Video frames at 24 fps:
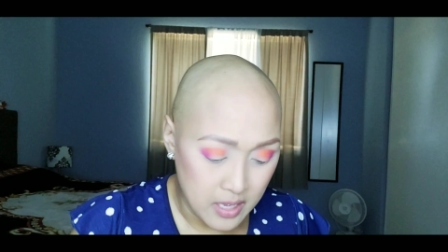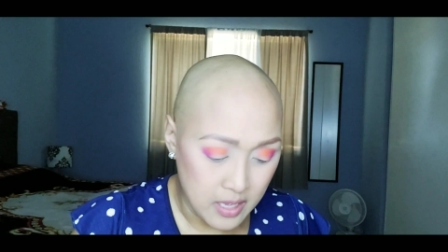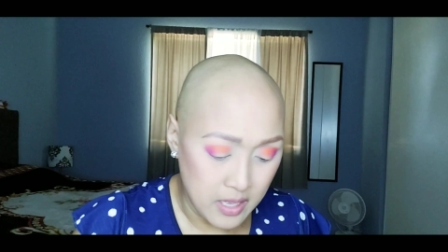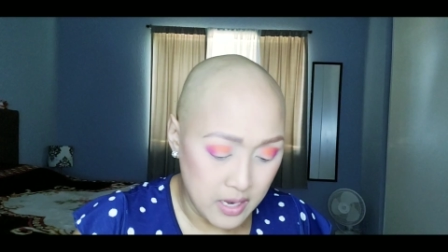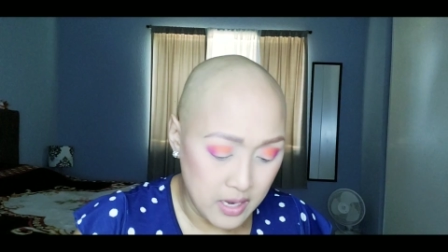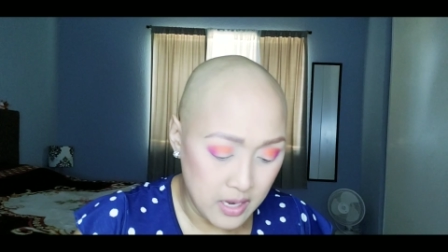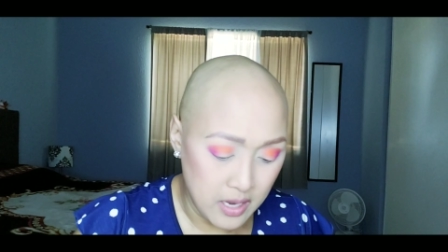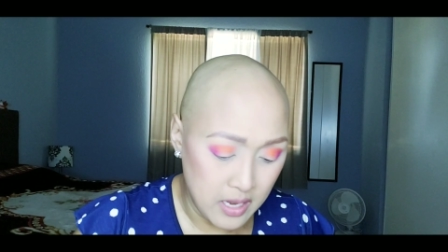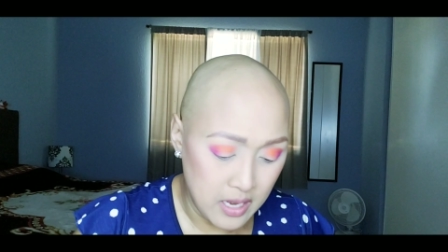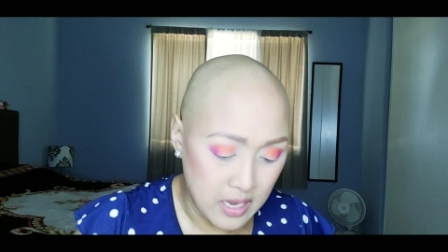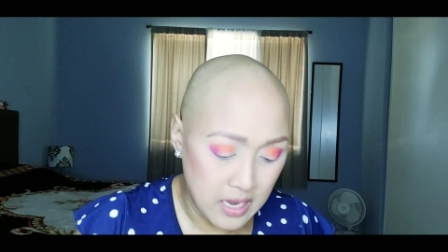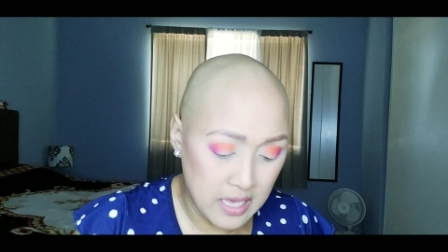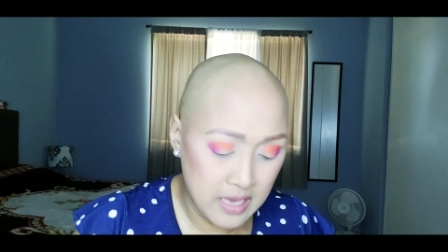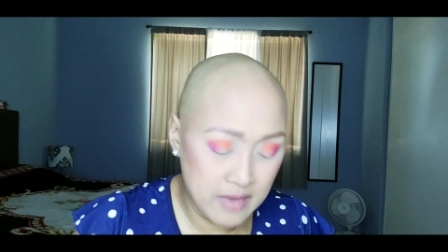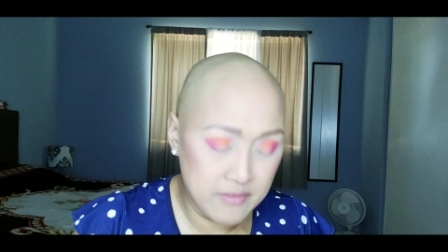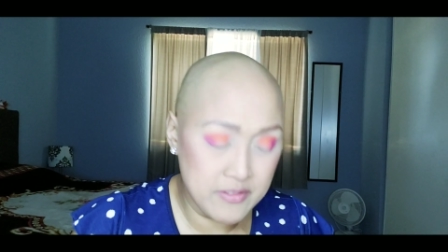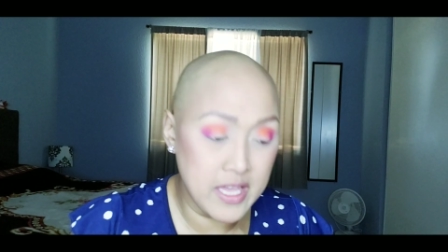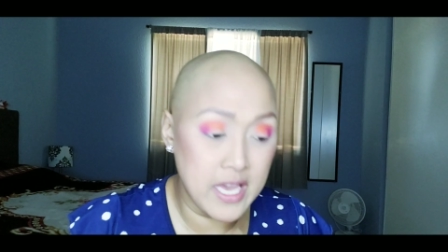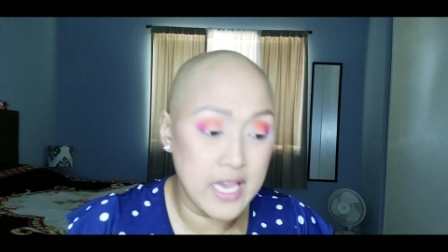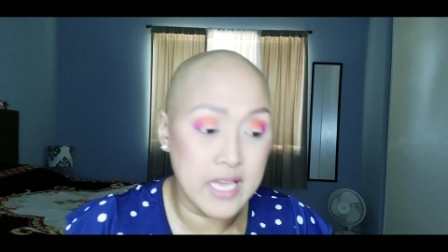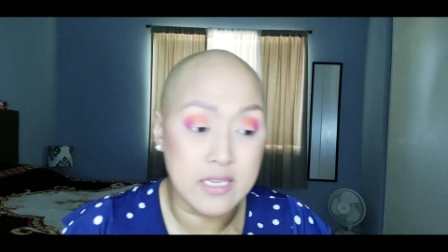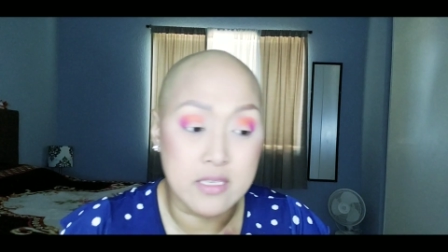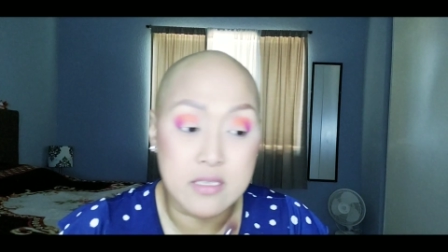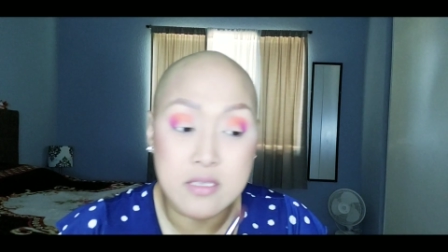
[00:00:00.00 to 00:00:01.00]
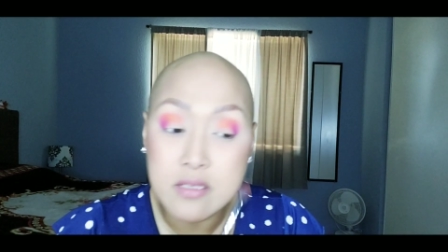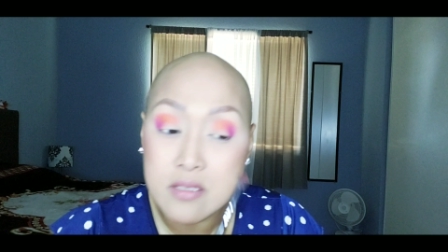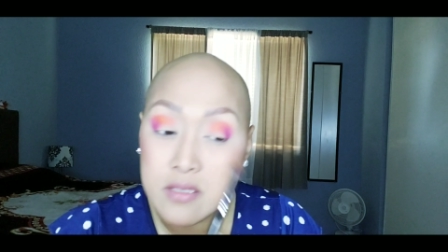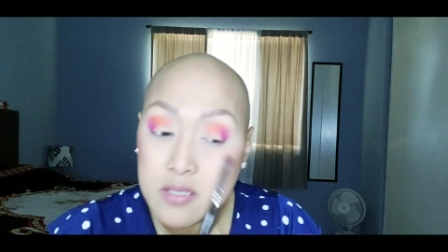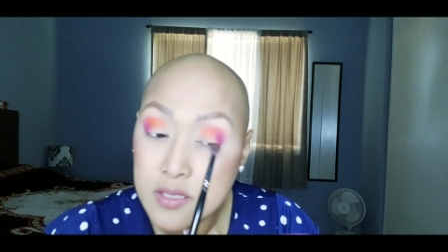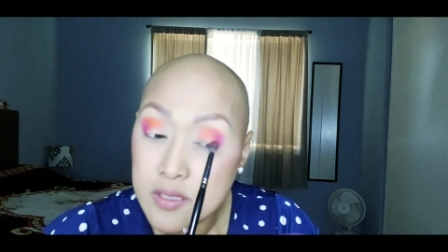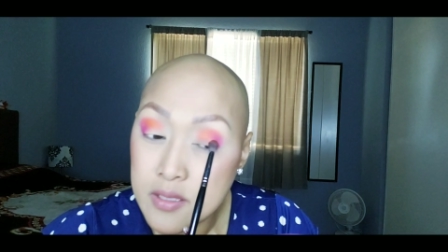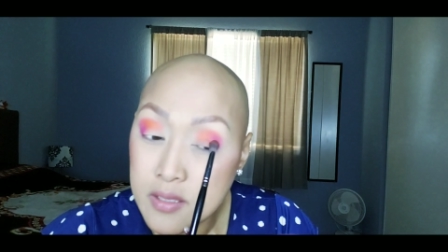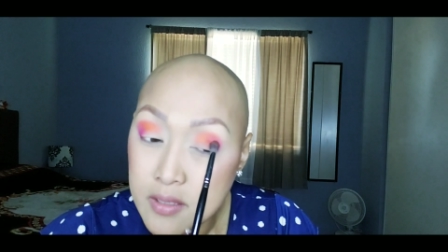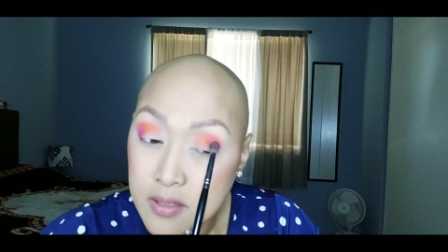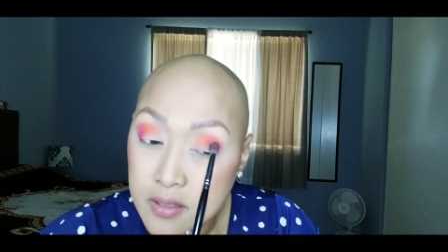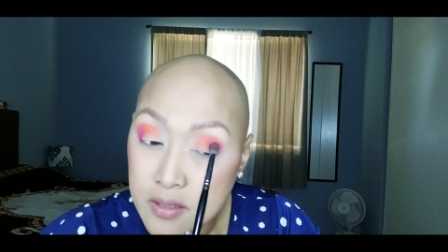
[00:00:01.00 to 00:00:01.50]
I love that.
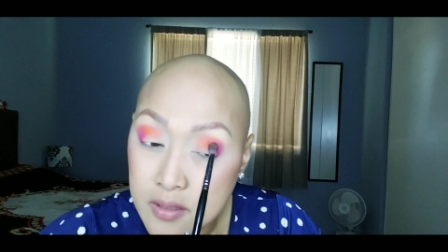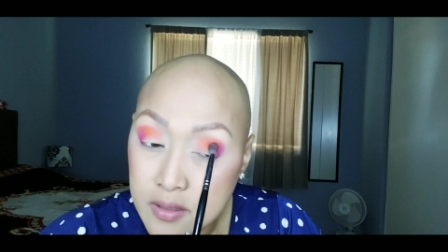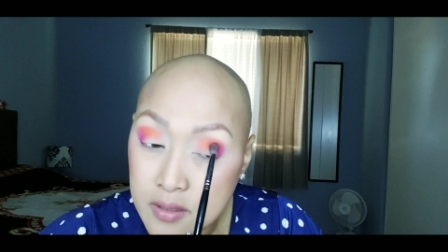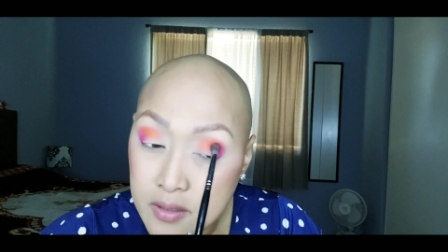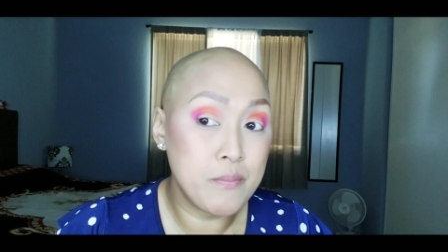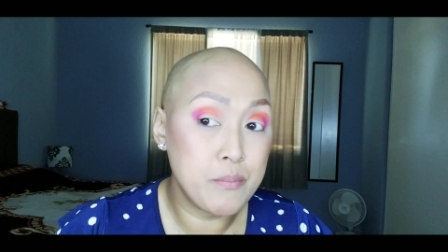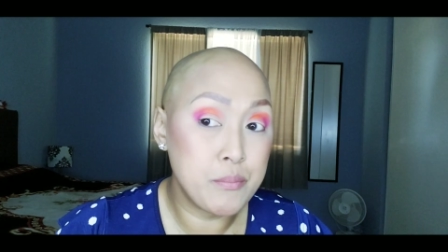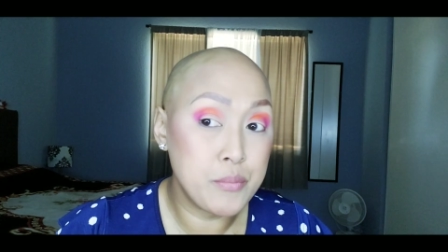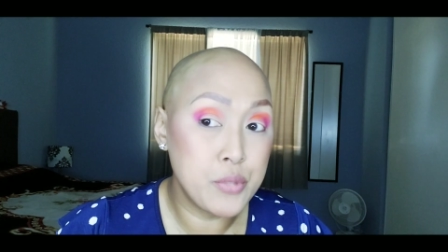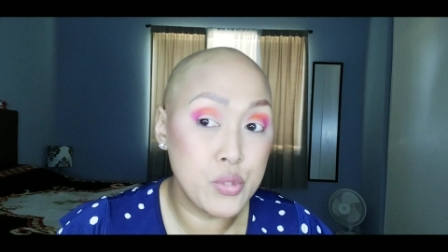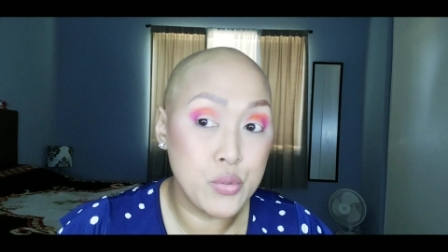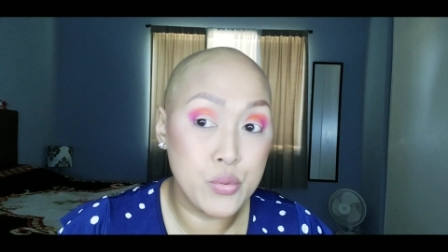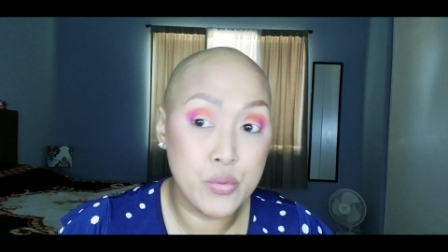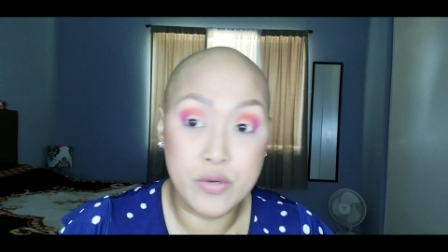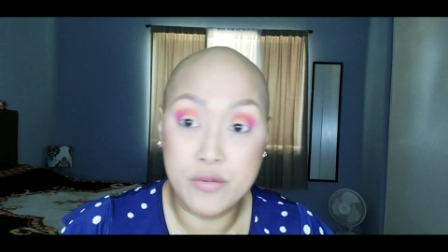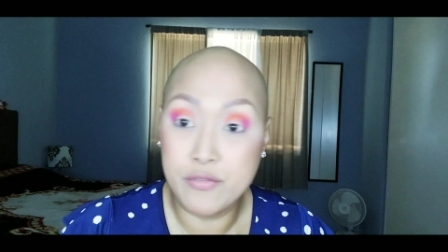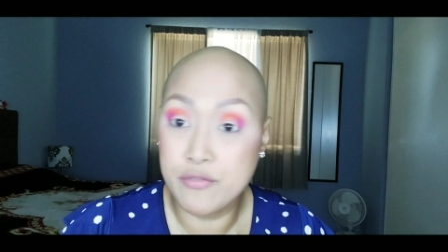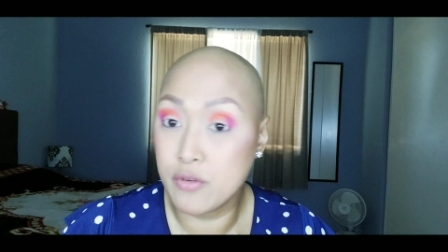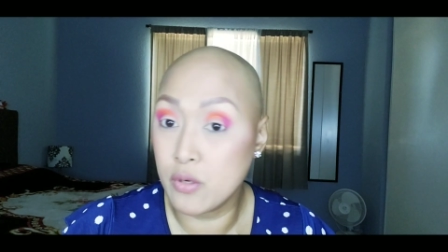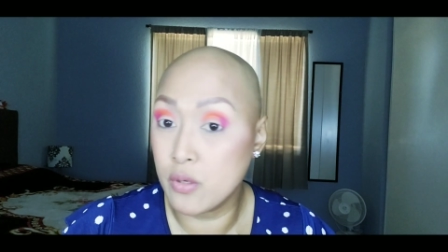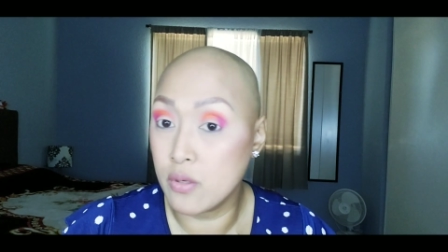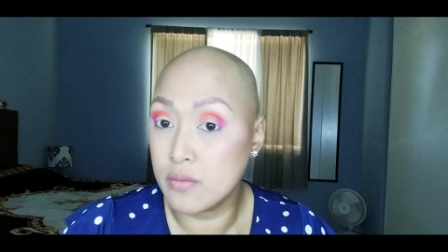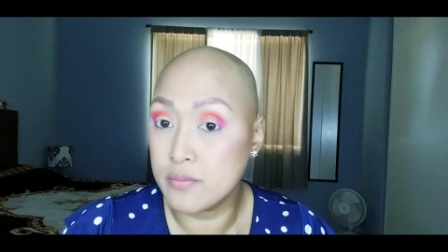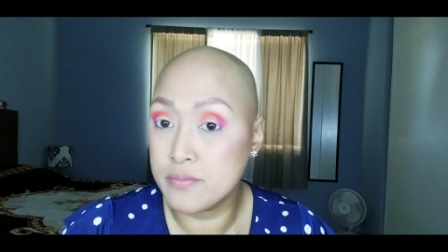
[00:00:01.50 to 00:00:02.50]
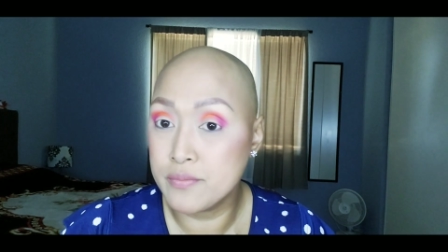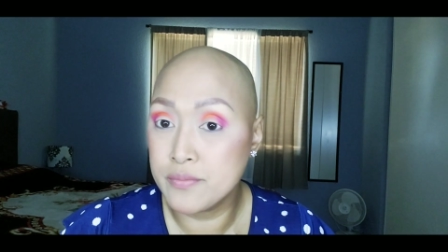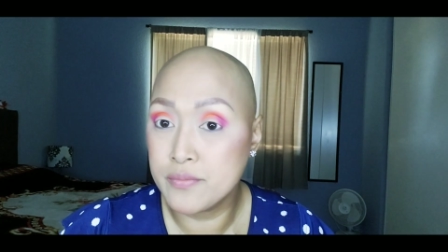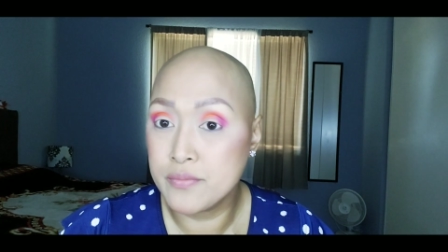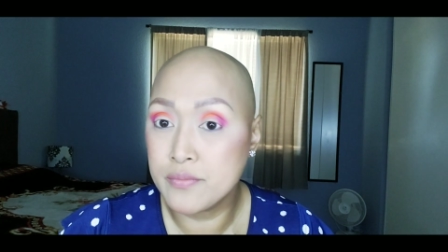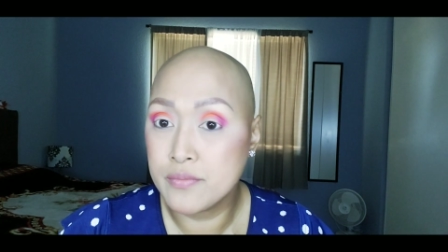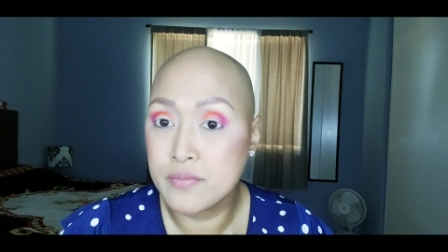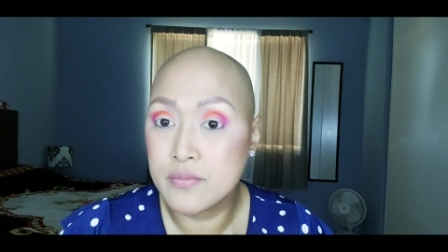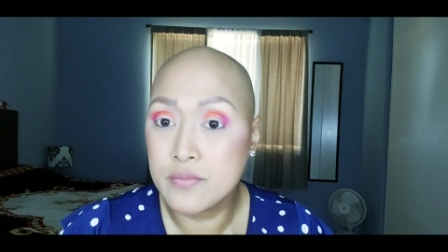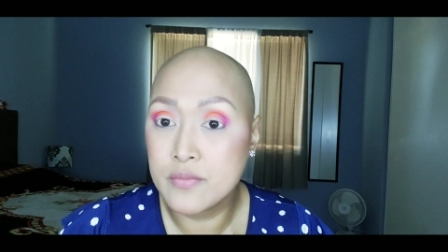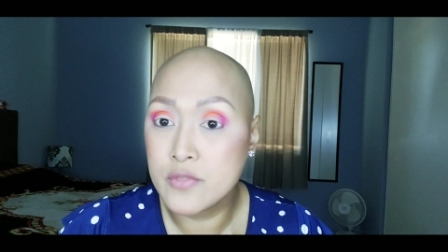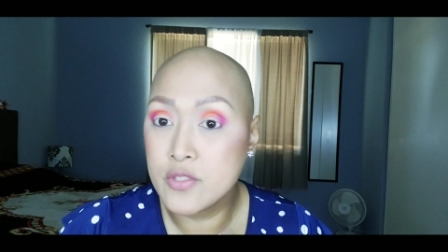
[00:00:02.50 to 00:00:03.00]
Beautiful.
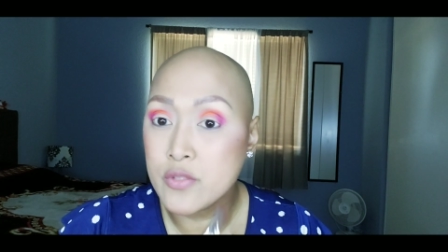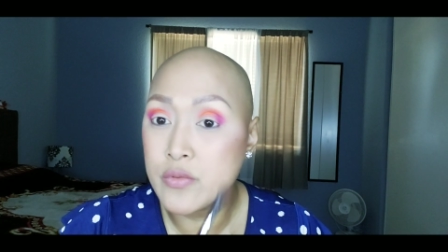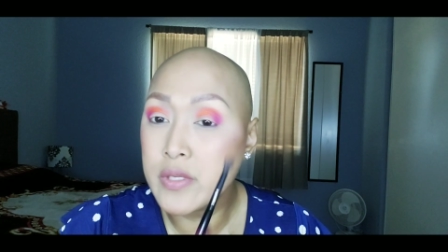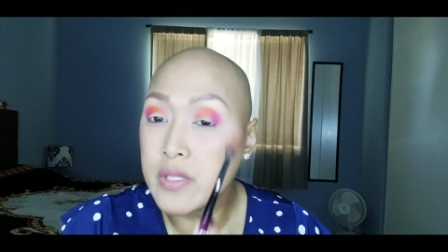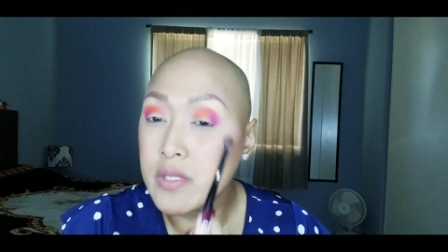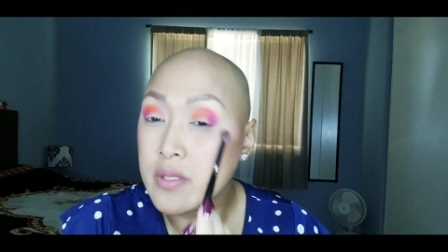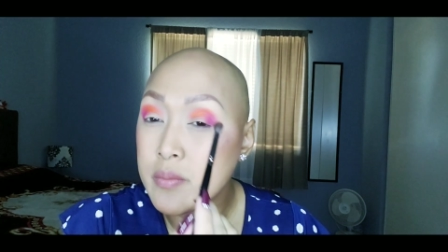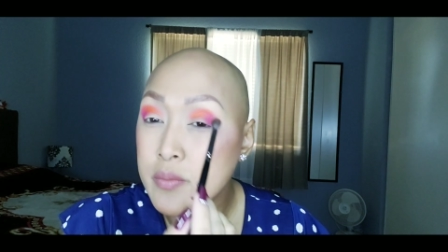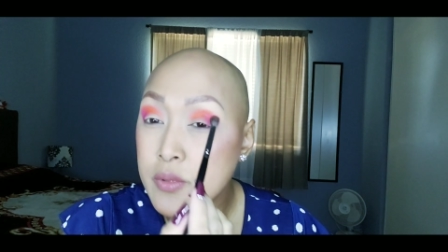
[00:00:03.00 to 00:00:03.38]
It's really